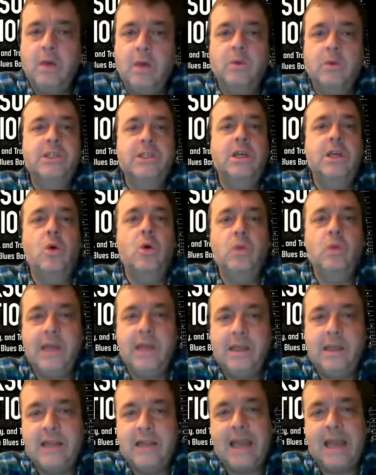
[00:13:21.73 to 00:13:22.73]
It was the
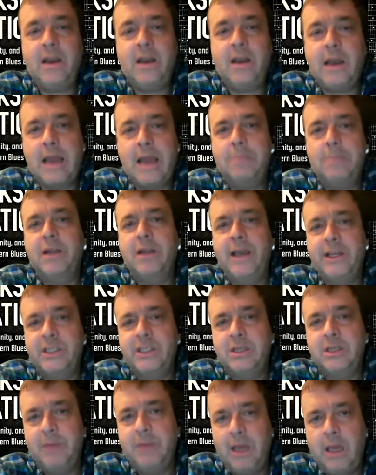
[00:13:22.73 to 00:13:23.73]
only late night place
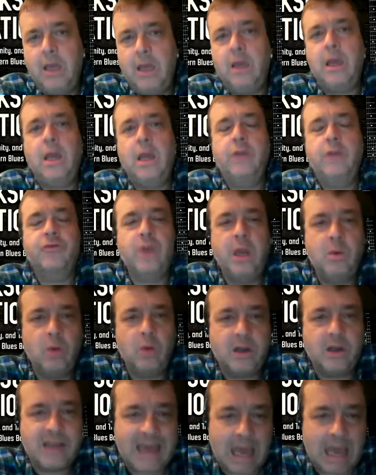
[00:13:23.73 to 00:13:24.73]
to be in
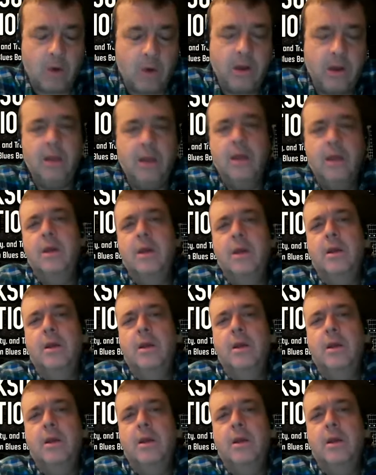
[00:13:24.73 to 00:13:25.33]
Greenwood County.